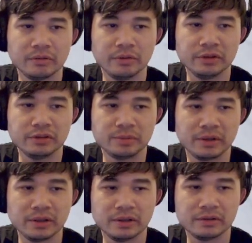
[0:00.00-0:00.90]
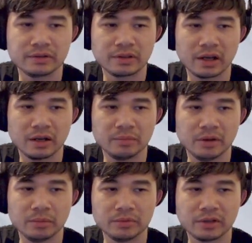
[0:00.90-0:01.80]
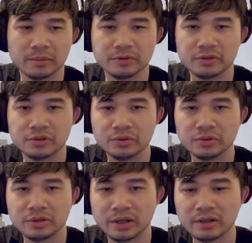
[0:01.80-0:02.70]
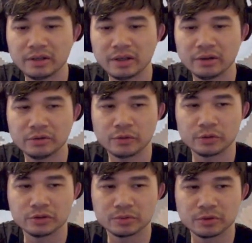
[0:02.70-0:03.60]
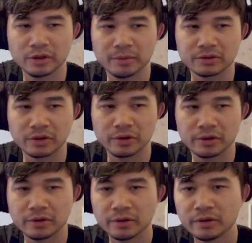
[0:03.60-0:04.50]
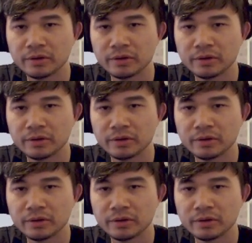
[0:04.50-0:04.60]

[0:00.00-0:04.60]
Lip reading: Wingspan, Scob ×2. Yeah, Halo Forager is probably the best card here.